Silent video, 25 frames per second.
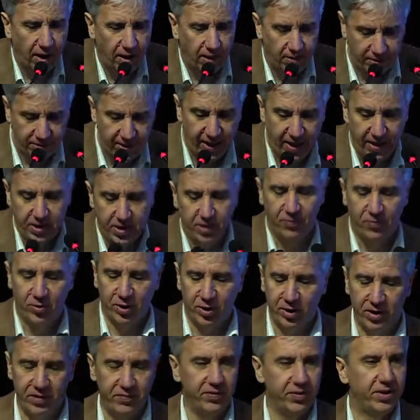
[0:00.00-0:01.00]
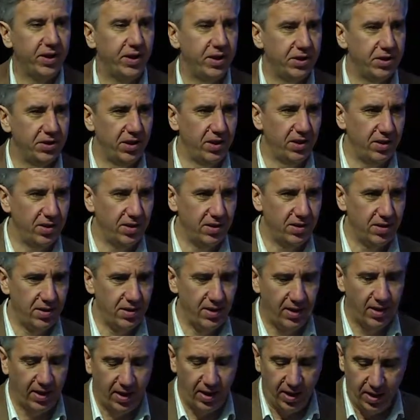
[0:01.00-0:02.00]
Thank you for the
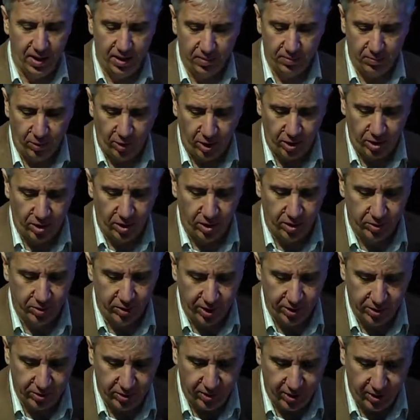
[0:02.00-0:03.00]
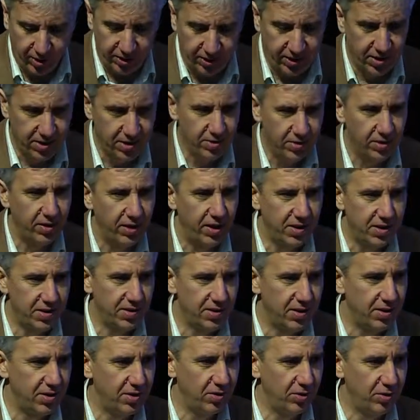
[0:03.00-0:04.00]
invitation, and my congratulations to the
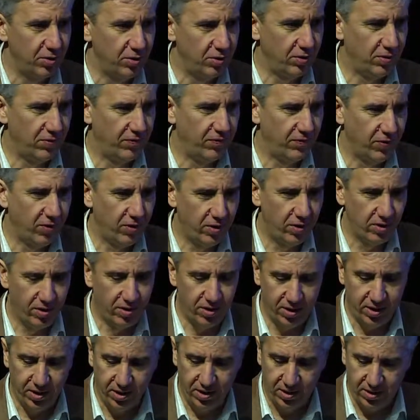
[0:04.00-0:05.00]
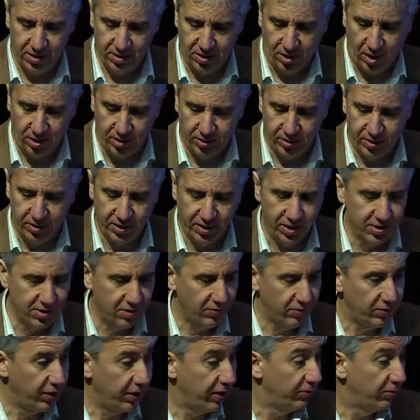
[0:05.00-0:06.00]
Institute for 100 years
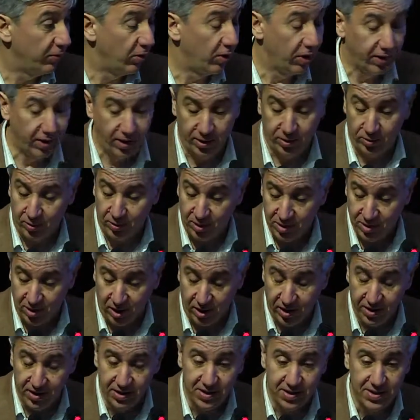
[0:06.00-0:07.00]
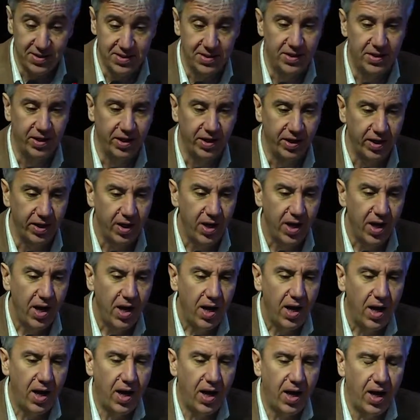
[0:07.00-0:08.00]
of great work and to the scientists here.
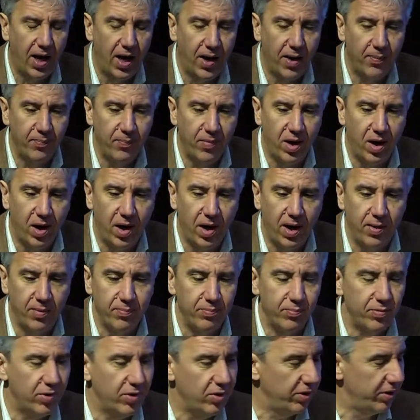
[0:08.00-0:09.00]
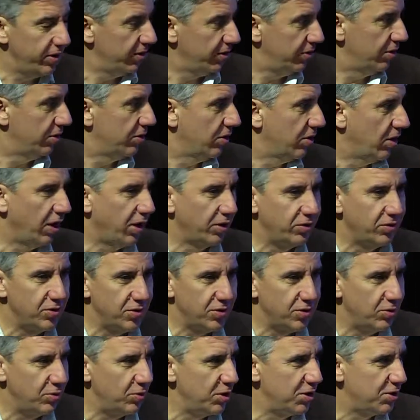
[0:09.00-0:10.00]
I'm going to try to
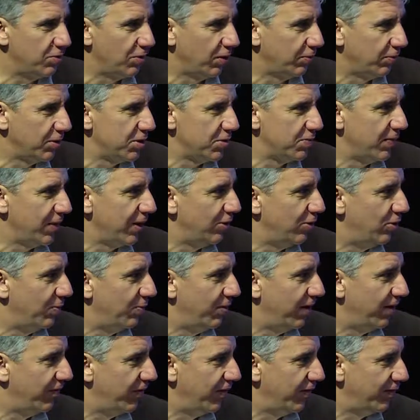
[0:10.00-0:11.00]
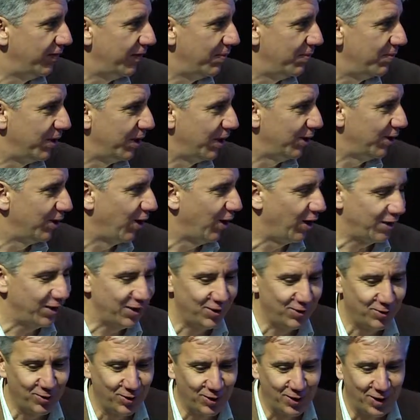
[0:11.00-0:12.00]
squeeze what was meant to be a 15-minute talk
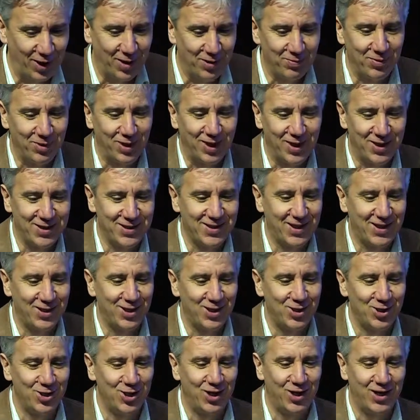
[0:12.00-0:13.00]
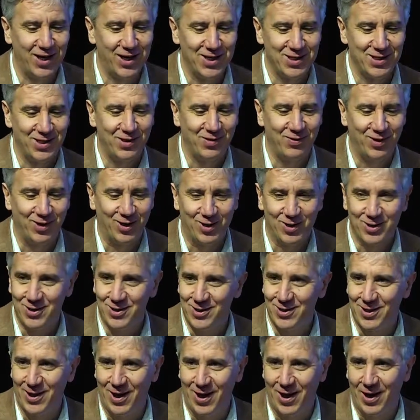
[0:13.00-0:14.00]
into the 10 minutes that the chair has given
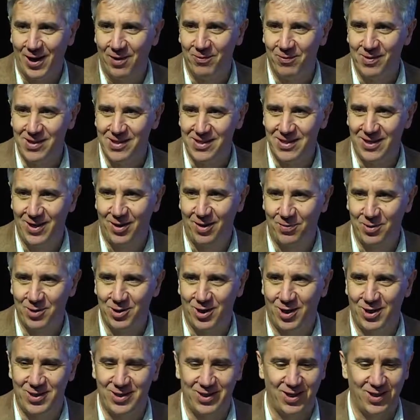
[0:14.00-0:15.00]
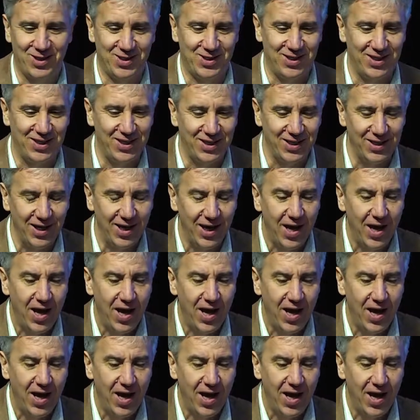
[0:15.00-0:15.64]
us. We'll see how much I succeed.